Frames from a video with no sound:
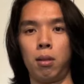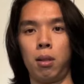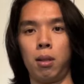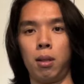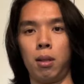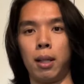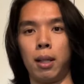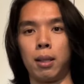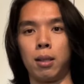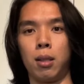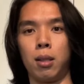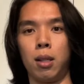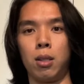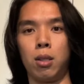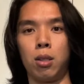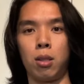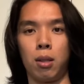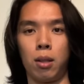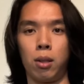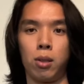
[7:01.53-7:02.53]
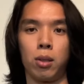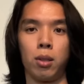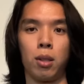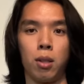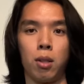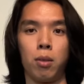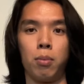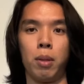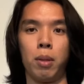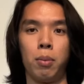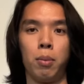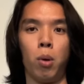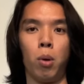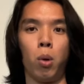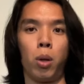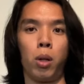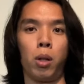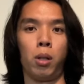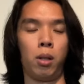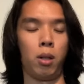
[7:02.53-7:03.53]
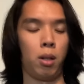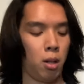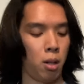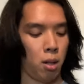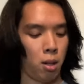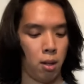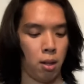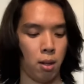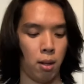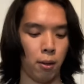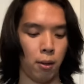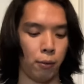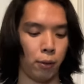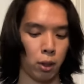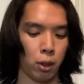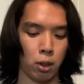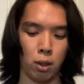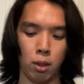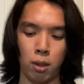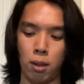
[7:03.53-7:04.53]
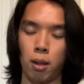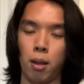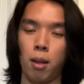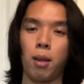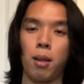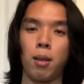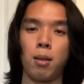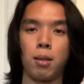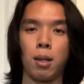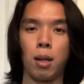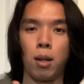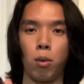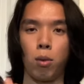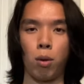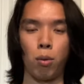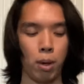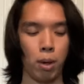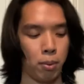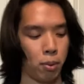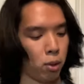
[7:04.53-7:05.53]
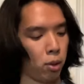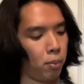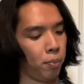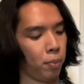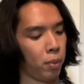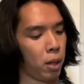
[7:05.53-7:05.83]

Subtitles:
like such. There's a little bit more friction than, say, a one-way pull.